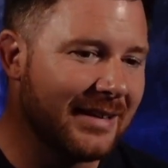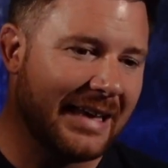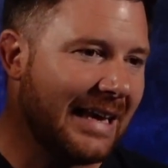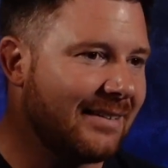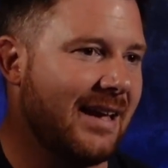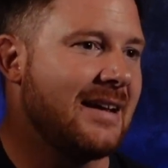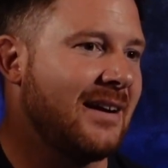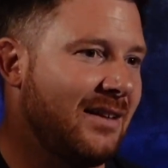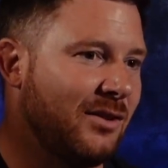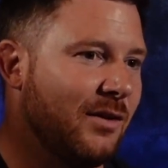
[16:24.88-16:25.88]
8-10
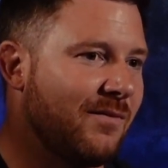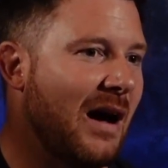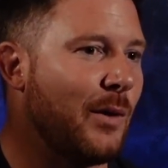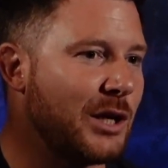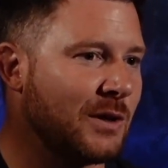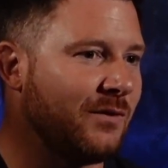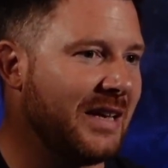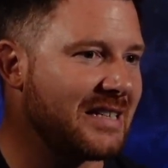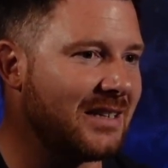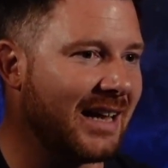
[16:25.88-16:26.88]
grand of valuation
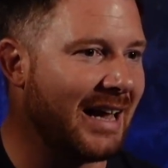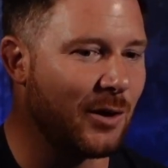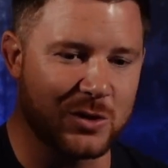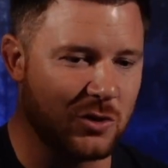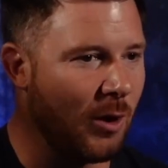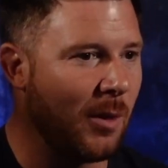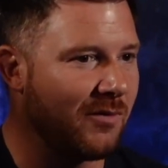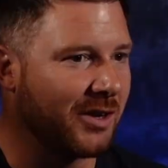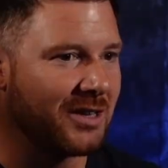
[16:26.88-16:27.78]
fees and the guy goes, no, I'm not fucking